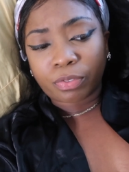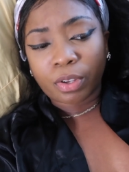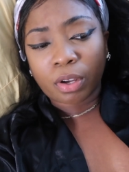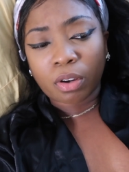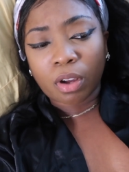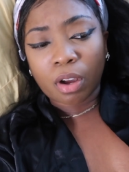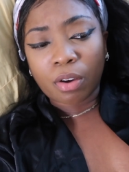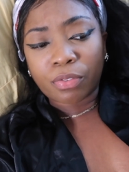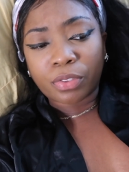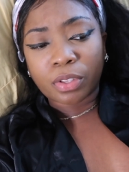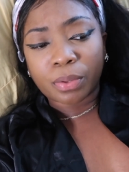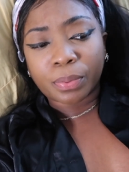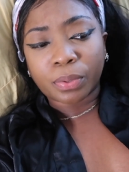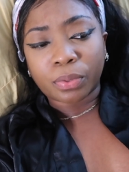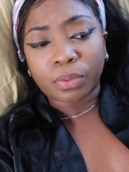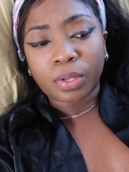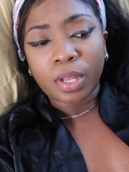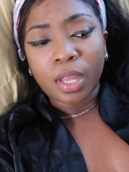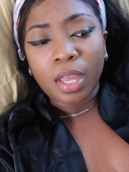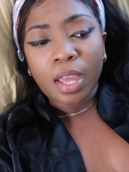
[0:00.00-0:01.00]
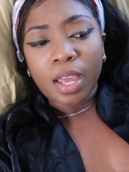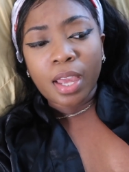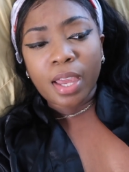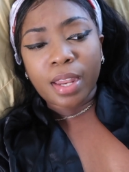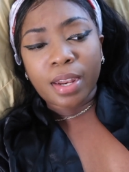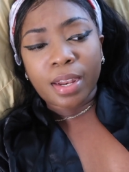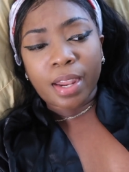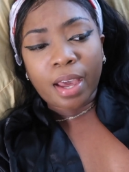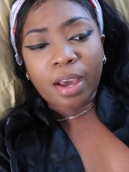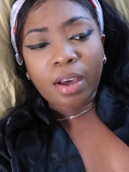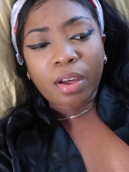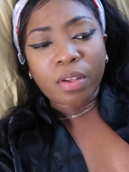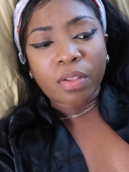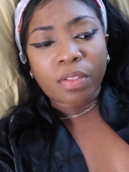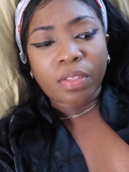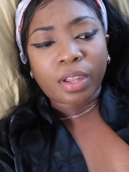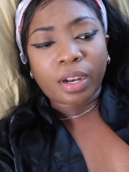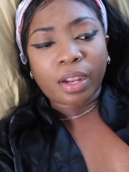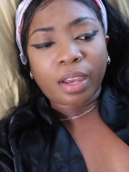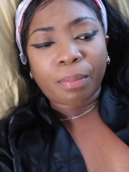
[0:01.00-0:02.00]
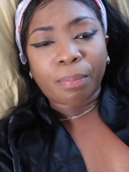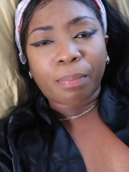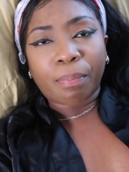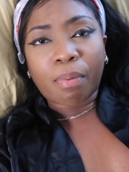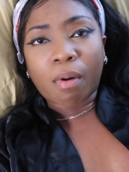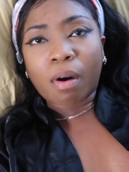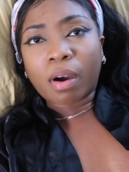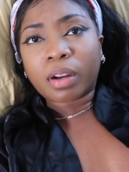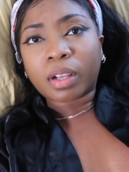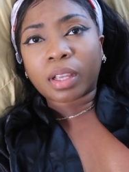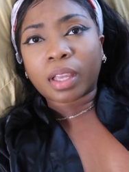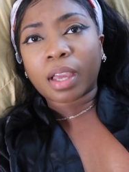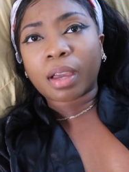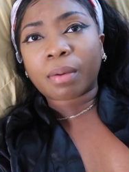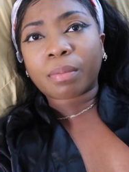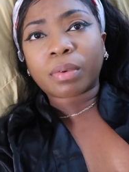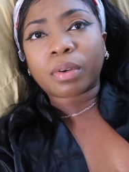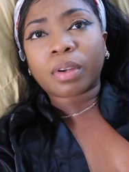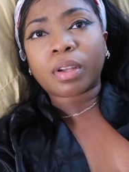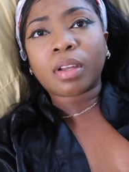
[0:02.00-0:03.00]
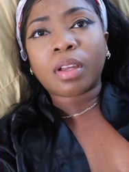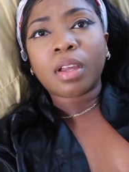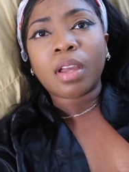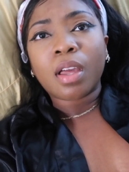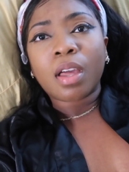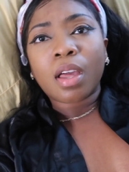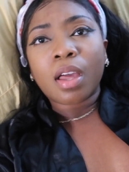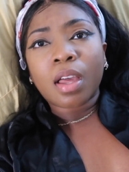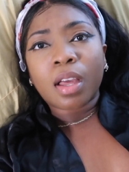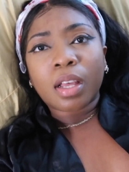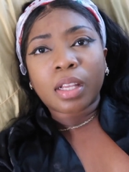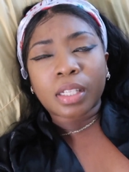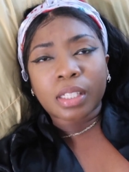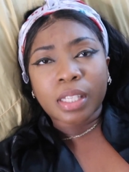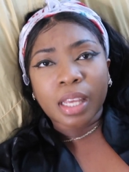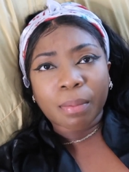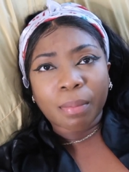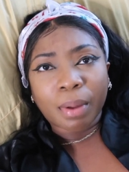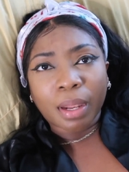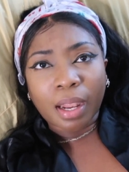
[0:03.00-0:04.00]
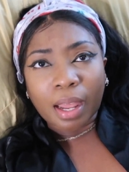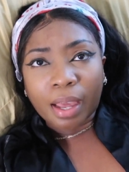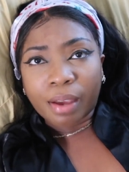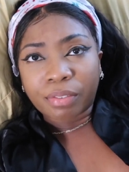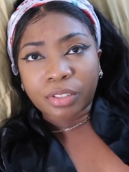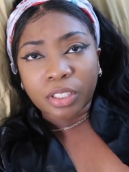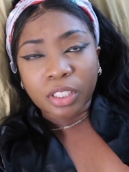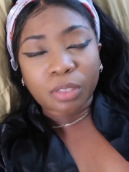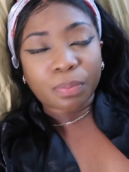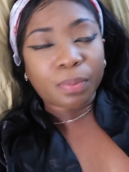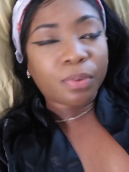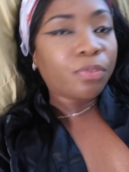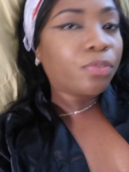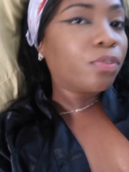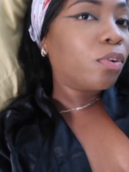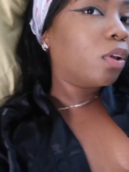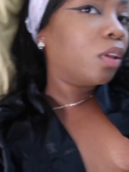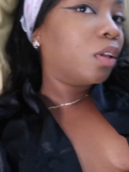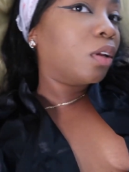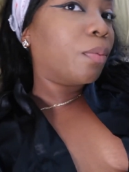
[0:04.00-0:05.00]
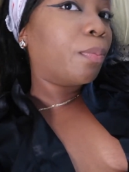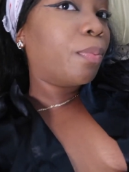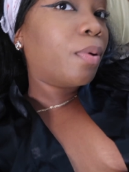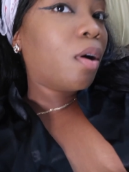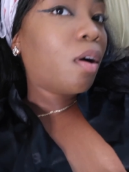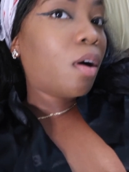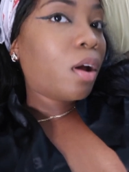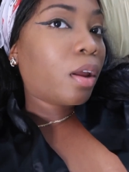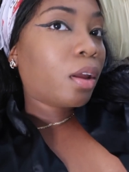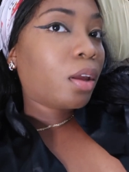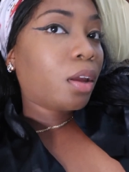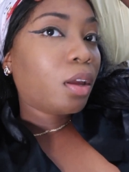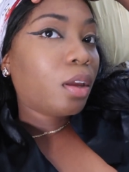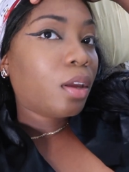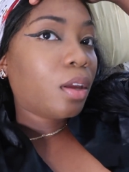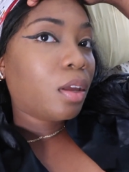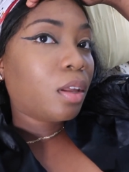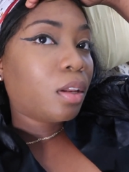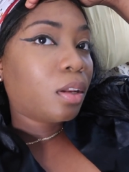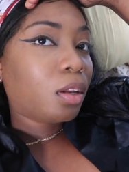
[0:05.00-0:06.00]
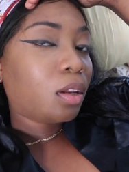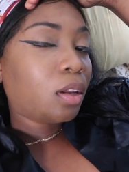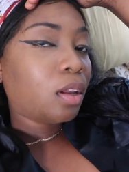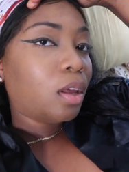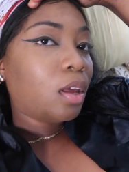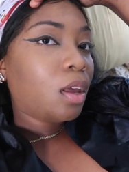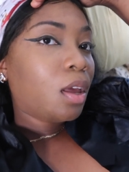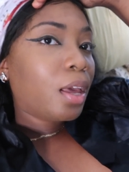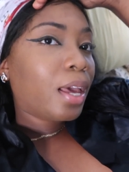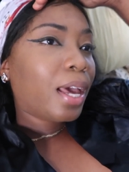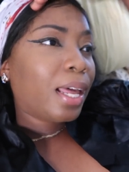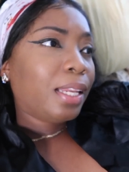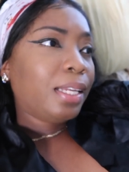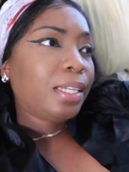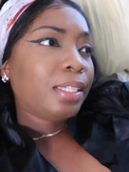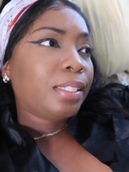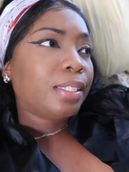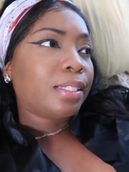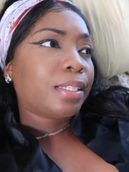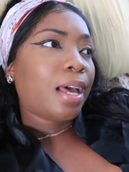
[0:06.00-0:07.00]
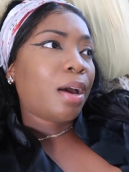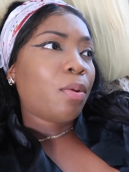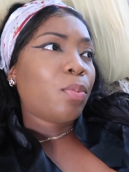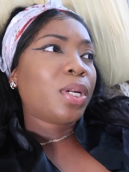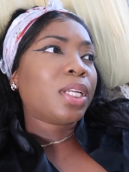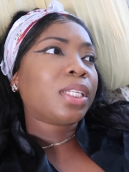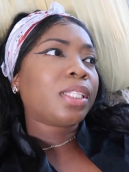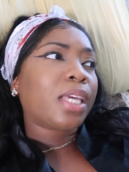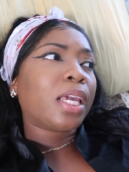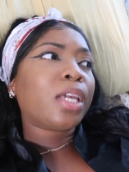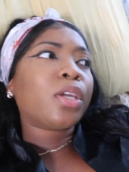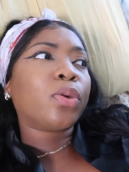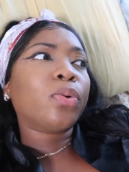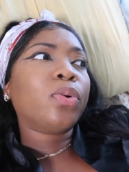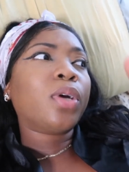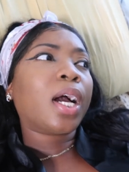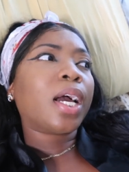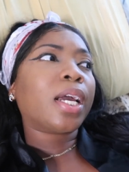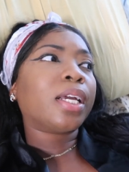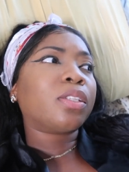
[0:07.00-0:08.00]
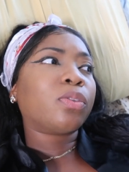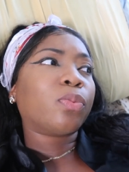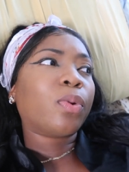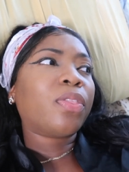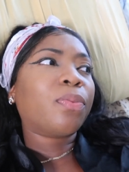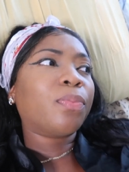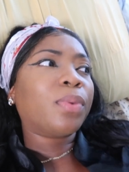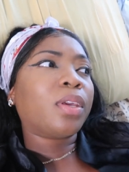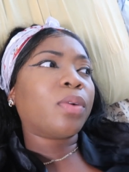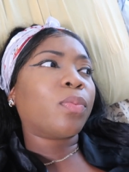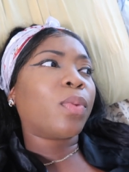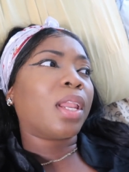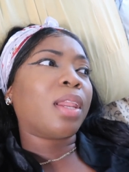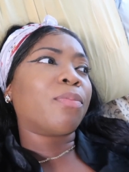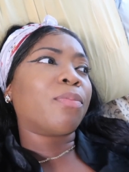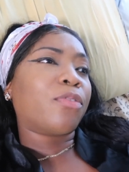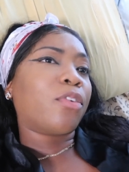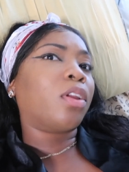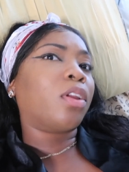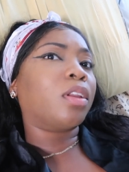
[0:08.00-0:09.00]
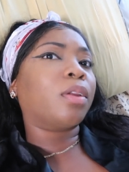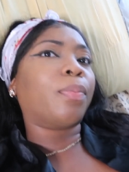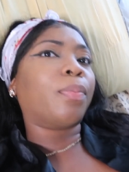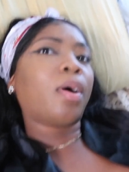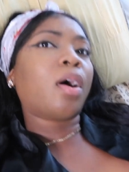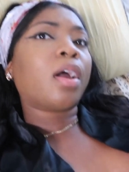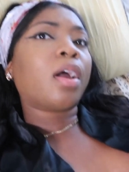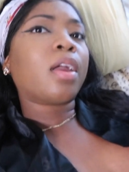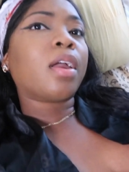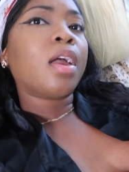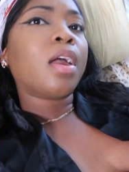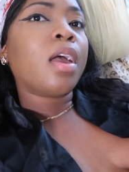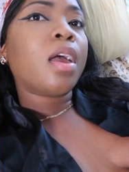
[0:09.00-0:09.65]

felt comfortable and now that i bought a camera it's like my life just been falling apart and at least i want to take you guys with me while i'm falling apart